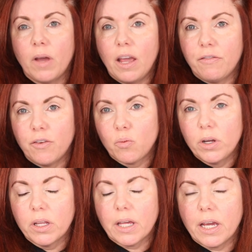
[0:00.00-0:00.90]
If you
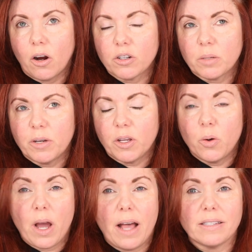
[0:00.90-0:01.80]
really are somebody who
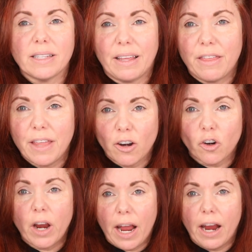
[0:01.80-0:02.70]
has like
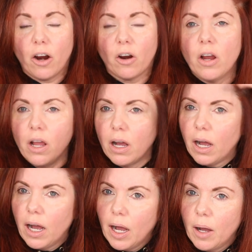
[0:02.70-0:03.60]
thinner hair,
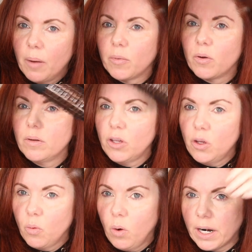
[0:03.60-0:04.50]

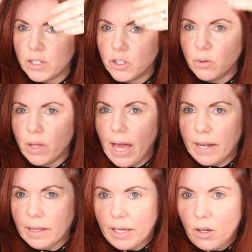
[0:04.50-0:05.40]
you wanna do
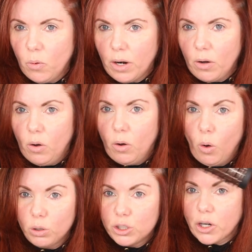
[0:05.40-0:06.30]
that, like you wanna
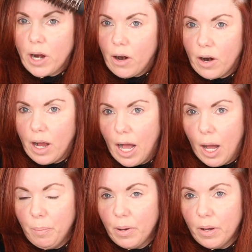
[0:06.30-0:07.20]
hold your hair
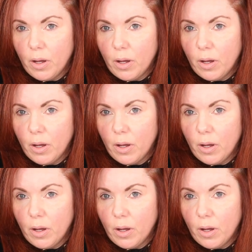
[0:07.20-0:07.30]
up